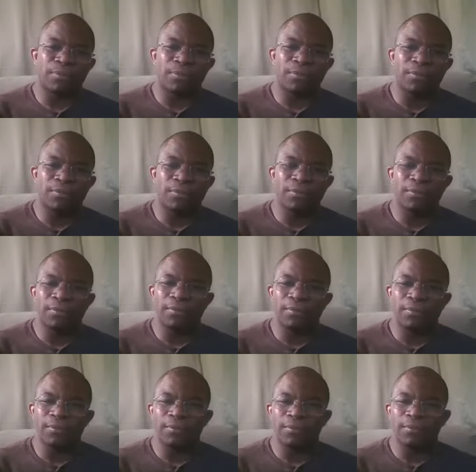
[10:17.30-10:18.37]

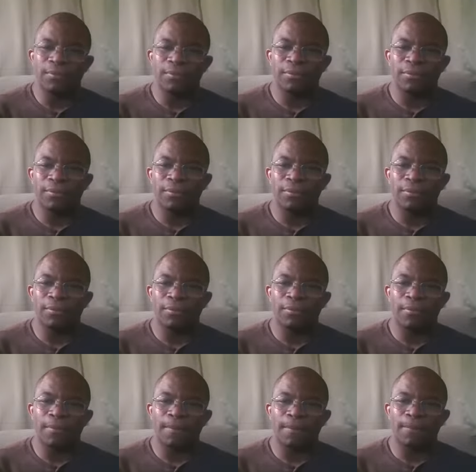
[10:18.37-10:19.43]
(no one is talking)